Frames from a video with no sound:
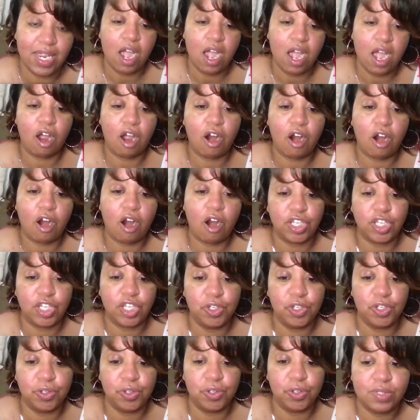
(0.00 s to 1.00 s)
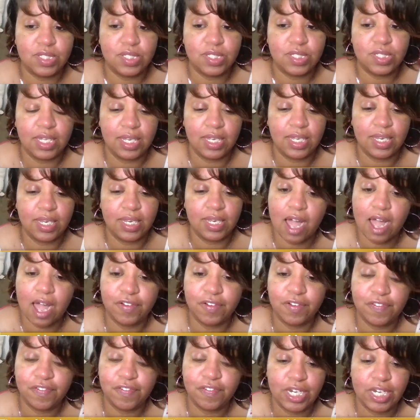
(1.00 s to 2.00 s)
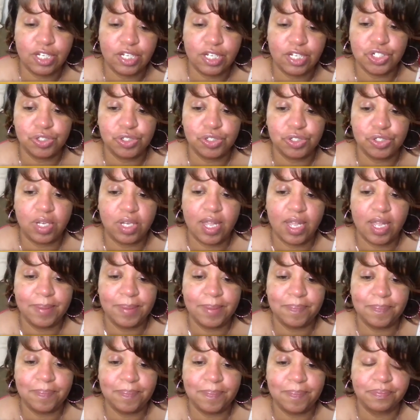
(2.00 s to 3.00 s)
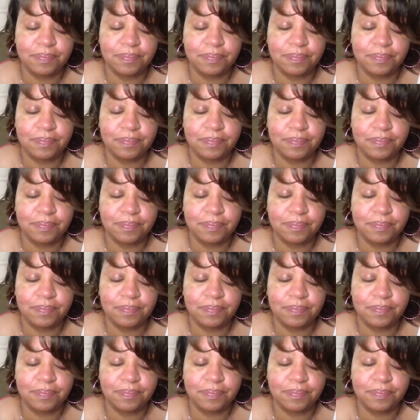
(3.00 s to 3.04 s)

Are you seeking out financial um,